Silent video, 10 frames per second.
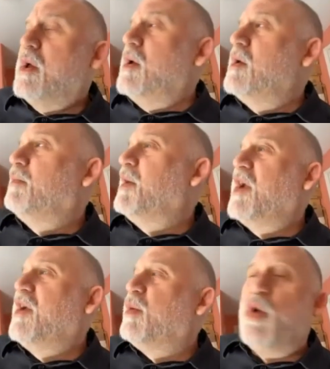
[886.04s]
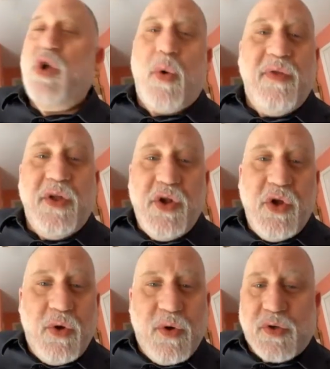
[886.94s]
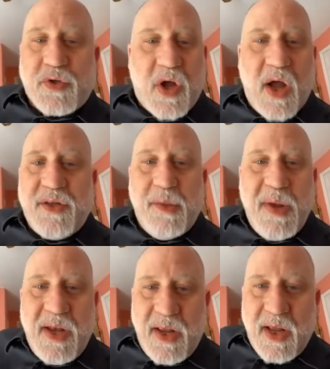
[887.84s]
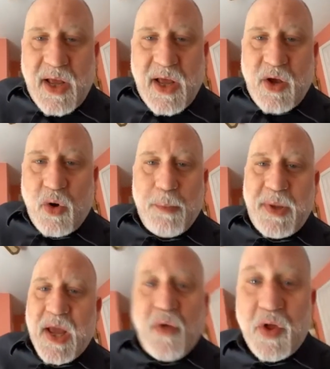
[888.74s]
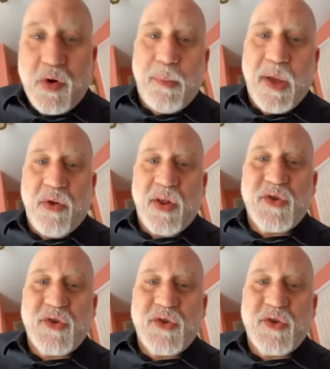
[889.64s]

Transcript: but none of them will go on the news or talk to the media or be out there about it.